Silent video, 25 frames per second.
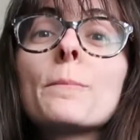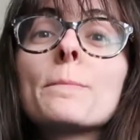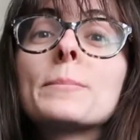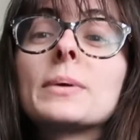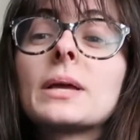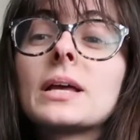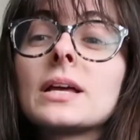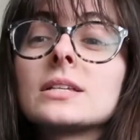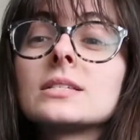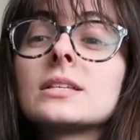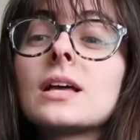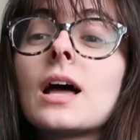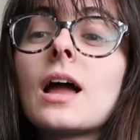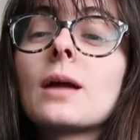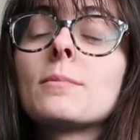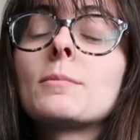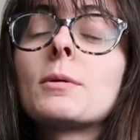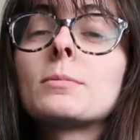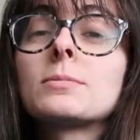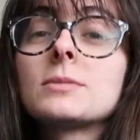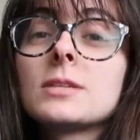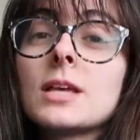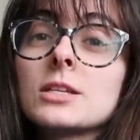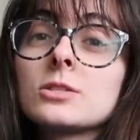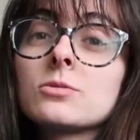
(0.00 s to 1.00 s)
because I'm
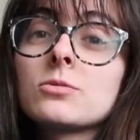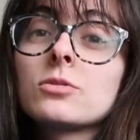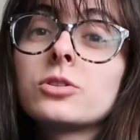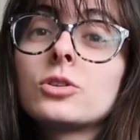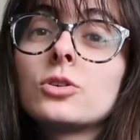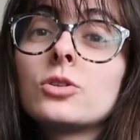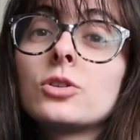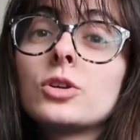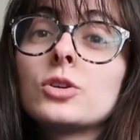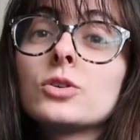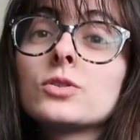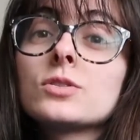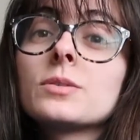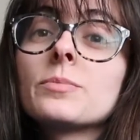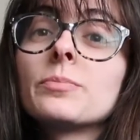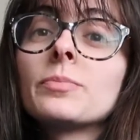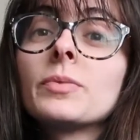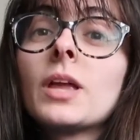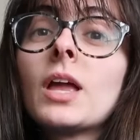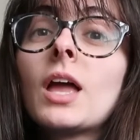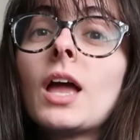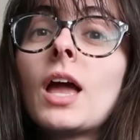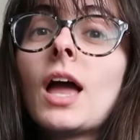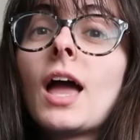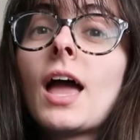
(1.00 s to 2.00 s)
obsessed with Lulu's
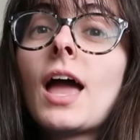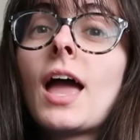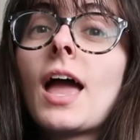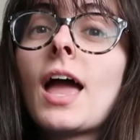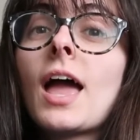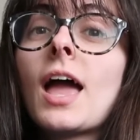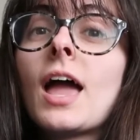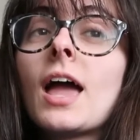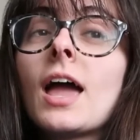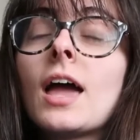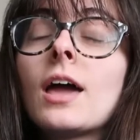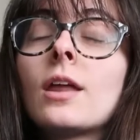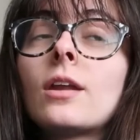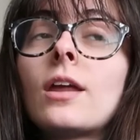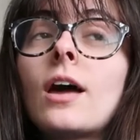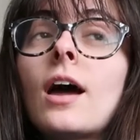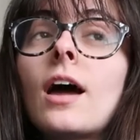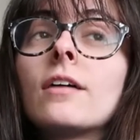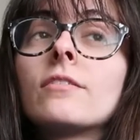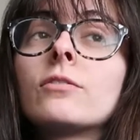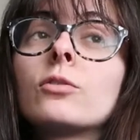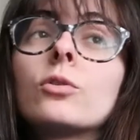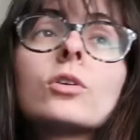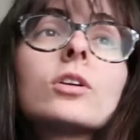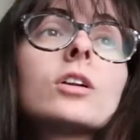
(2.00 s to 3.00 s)
and
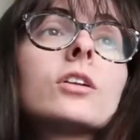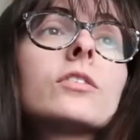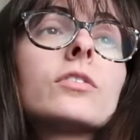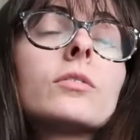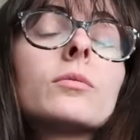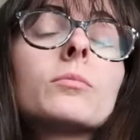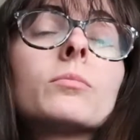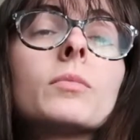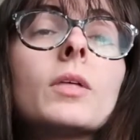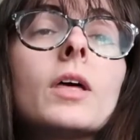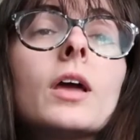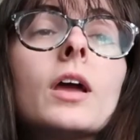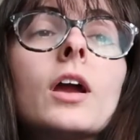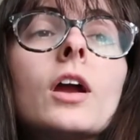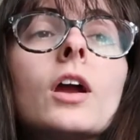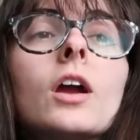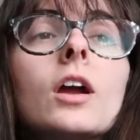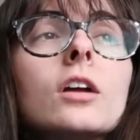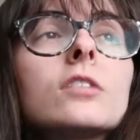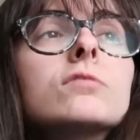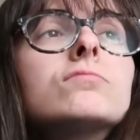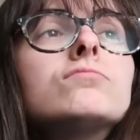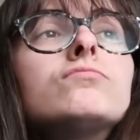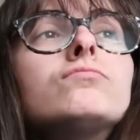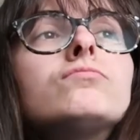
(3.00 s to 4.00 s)
I've ordered from
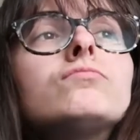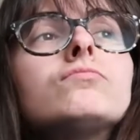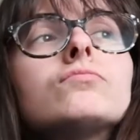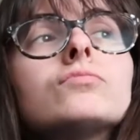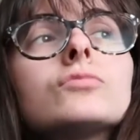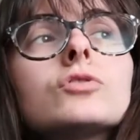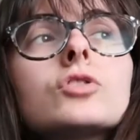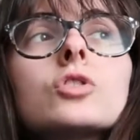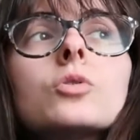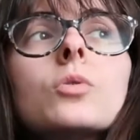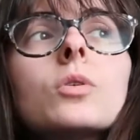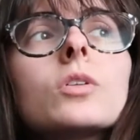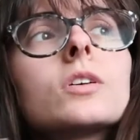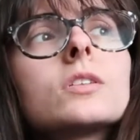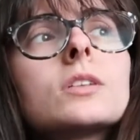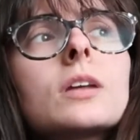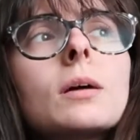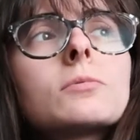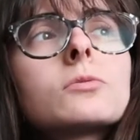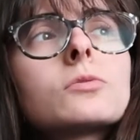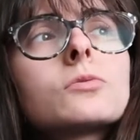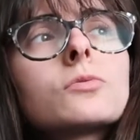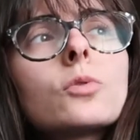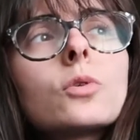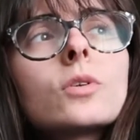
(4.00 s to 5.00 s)
there two other
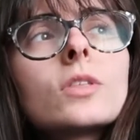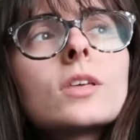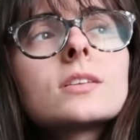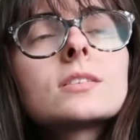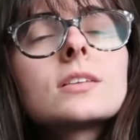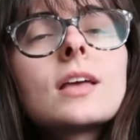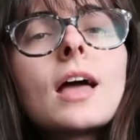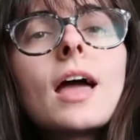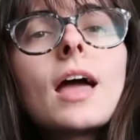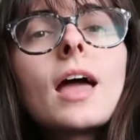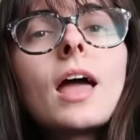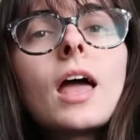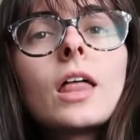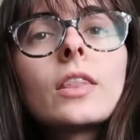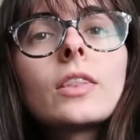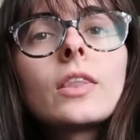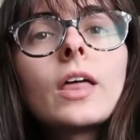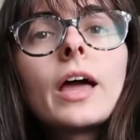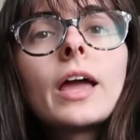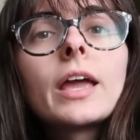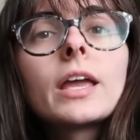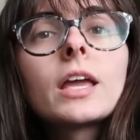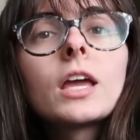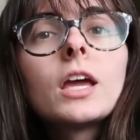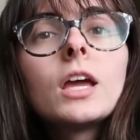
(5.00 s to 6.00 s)
times before this and
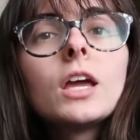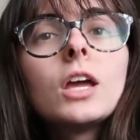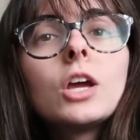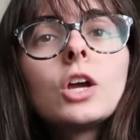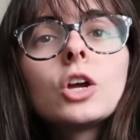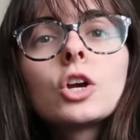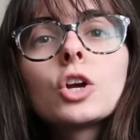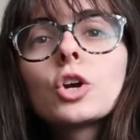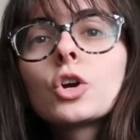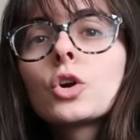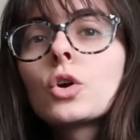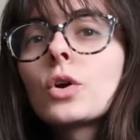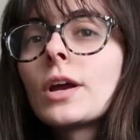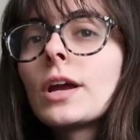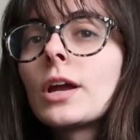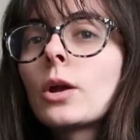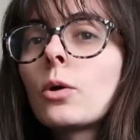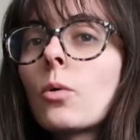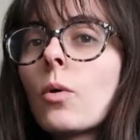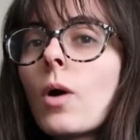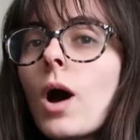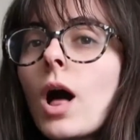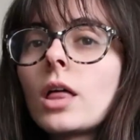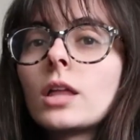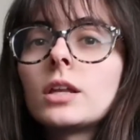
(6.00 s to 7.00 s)
like great
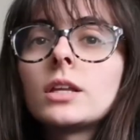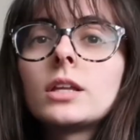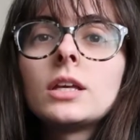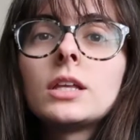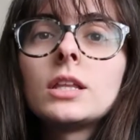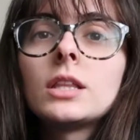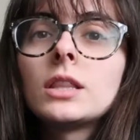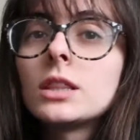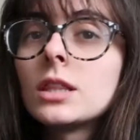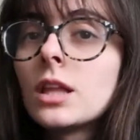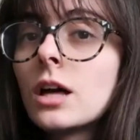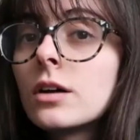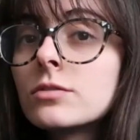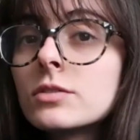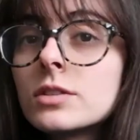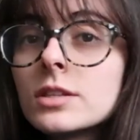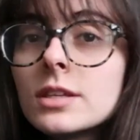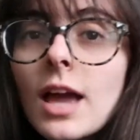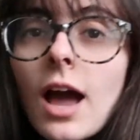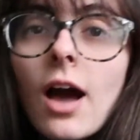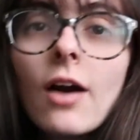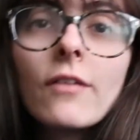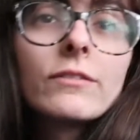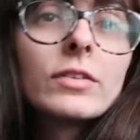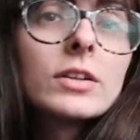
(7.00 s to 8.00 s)
quality, loved
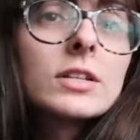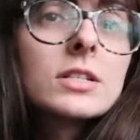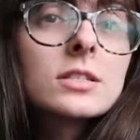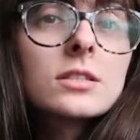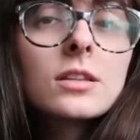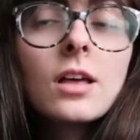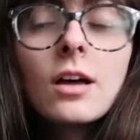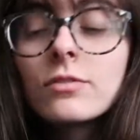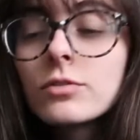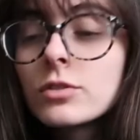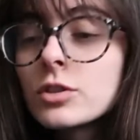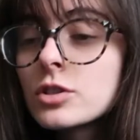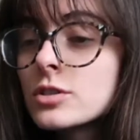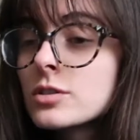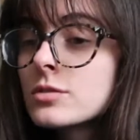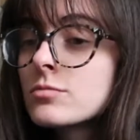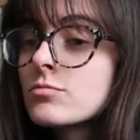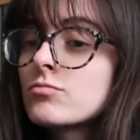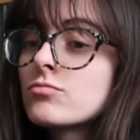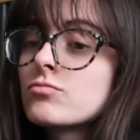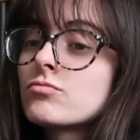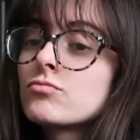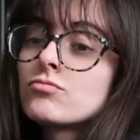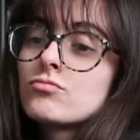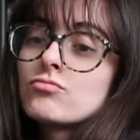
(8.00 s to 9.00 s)
the outfits, loved the
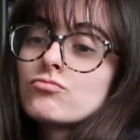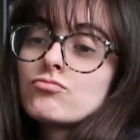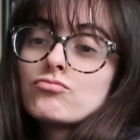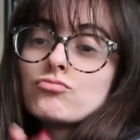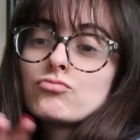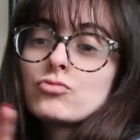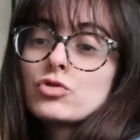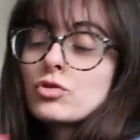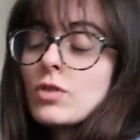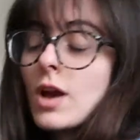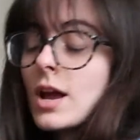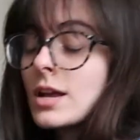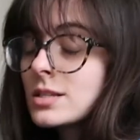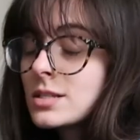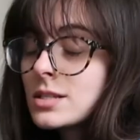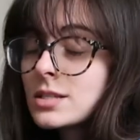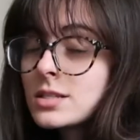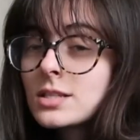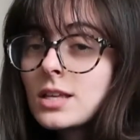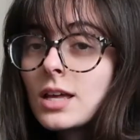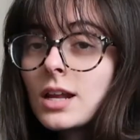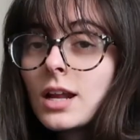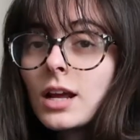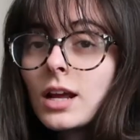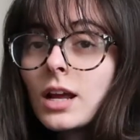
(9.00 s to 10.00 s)
dresses
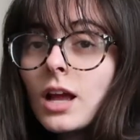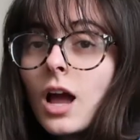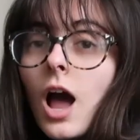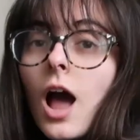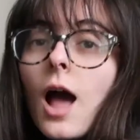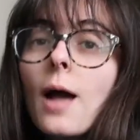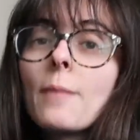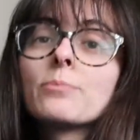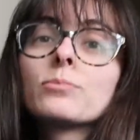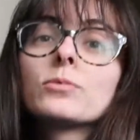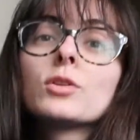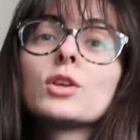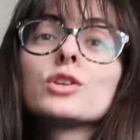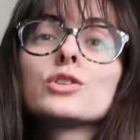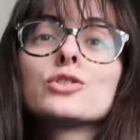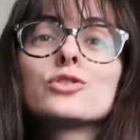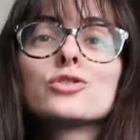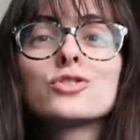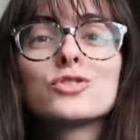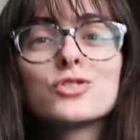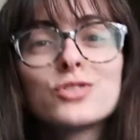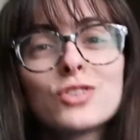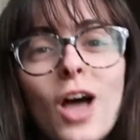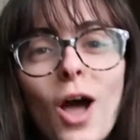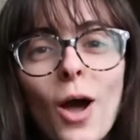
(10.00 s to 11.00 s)
that I got.
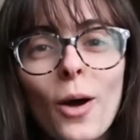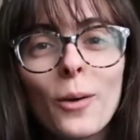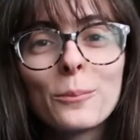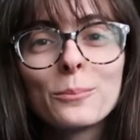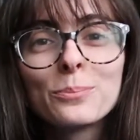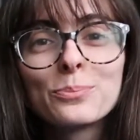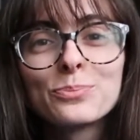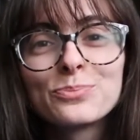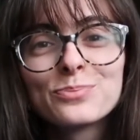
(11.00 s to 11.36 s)
So,